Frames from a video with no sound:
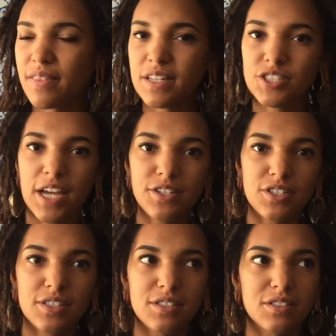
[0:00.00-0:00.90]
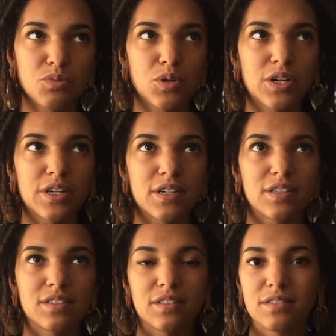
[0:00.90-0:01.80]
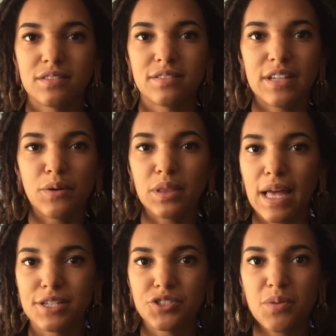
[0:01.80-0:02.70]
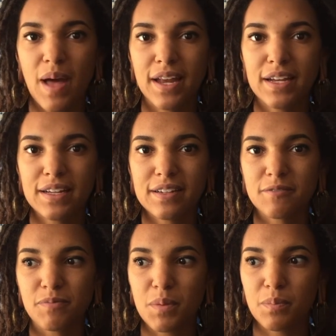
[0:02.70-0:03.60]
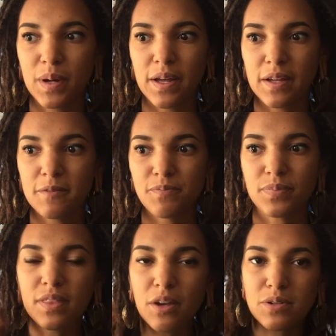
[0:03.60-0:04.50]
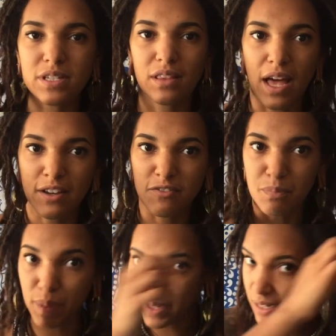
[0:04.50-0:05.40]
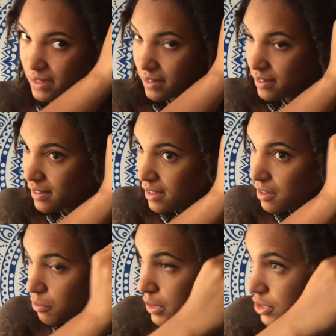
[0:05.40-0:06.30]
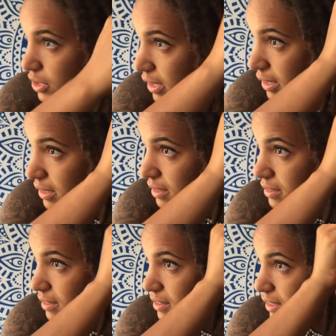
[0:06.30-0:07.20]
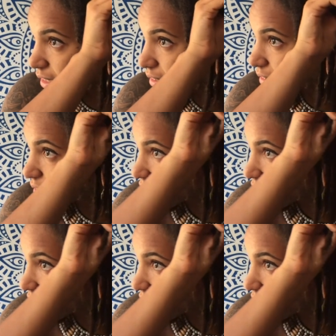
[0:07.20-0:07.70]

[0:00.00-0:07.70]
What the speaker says: the changes were less dramatic, but there was a lot of budding, which is, let's see,